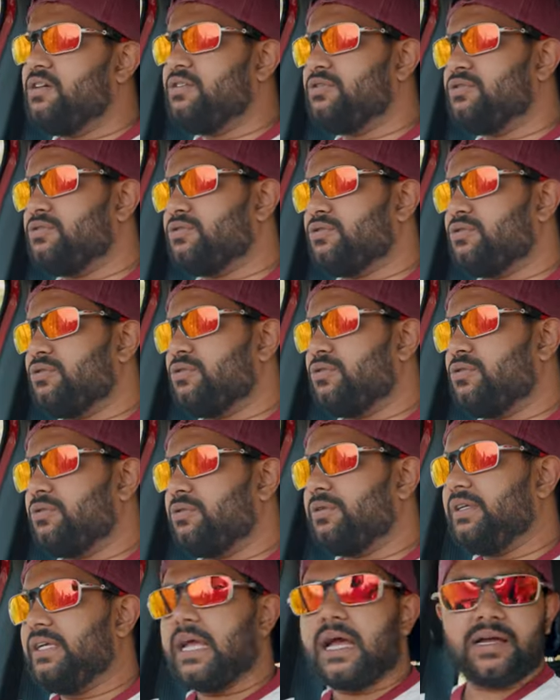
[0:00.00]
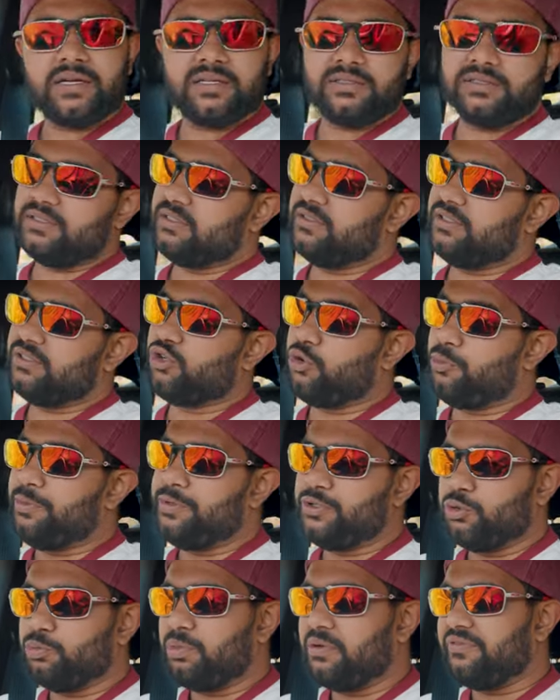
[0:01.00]
So yeah, it's gonna be
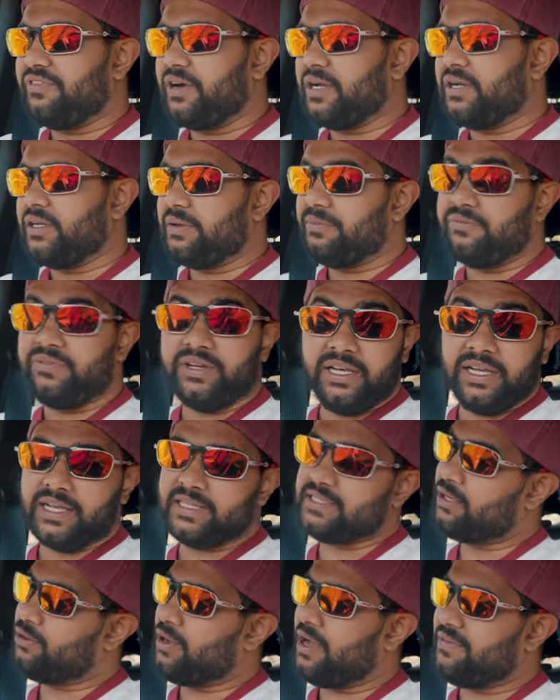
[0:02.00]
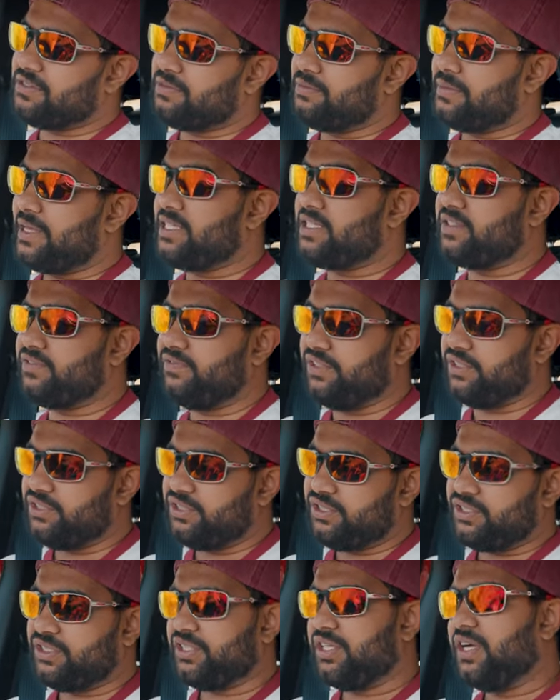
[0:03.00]
super fun. I'm really excited to have some nice fish,